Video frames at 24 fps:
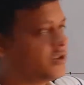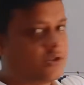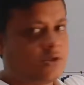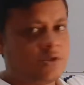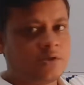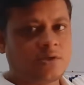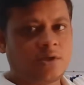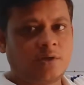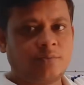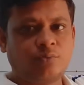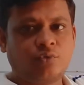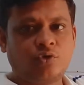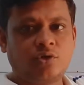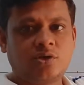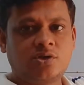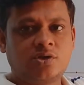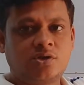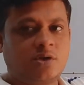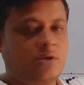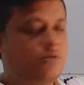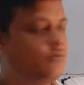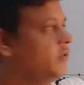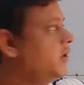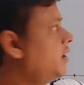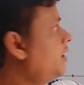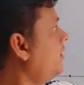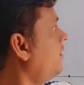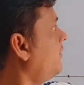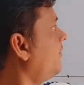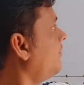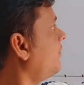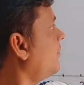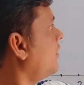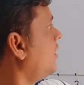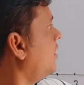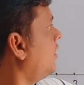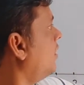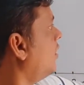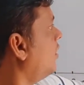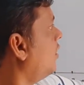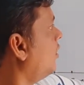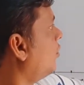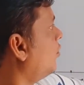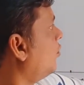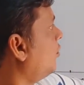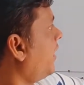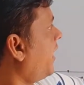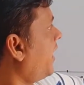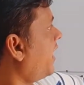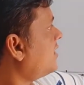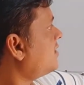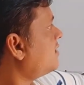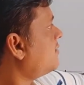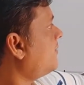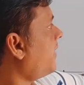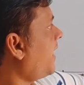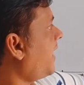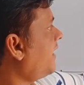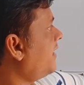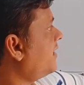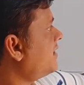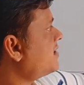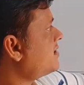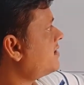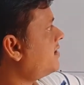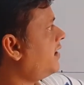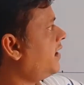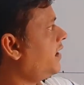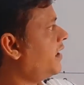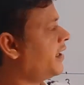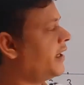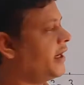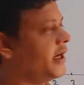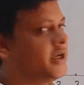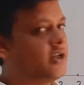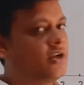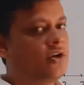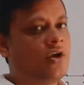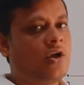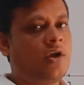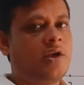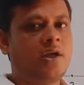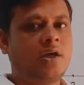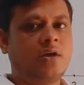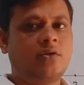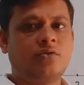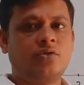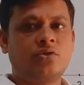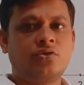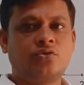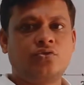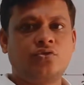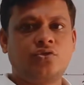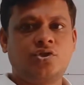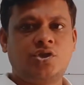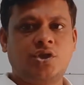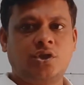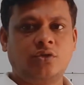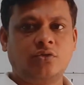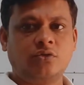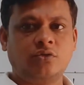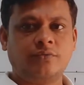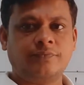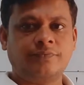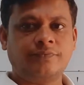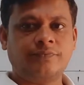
sub question 1. 2x minus 3 greater or equal to 0.